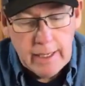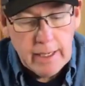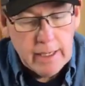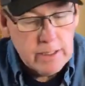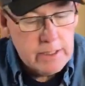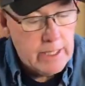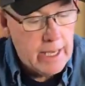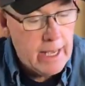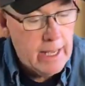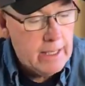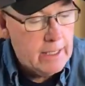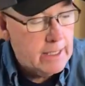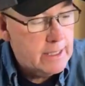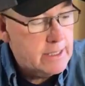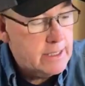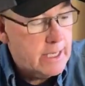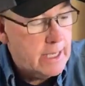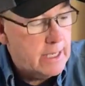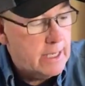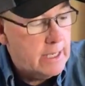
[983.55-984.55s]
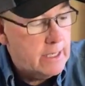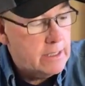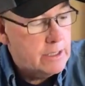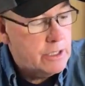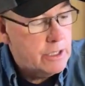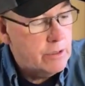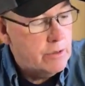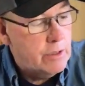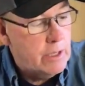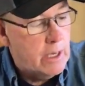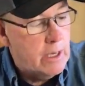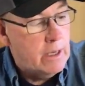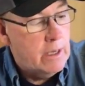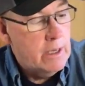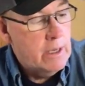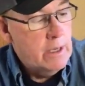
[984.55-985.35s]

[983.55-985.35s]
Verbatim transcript: That is it. Let's get into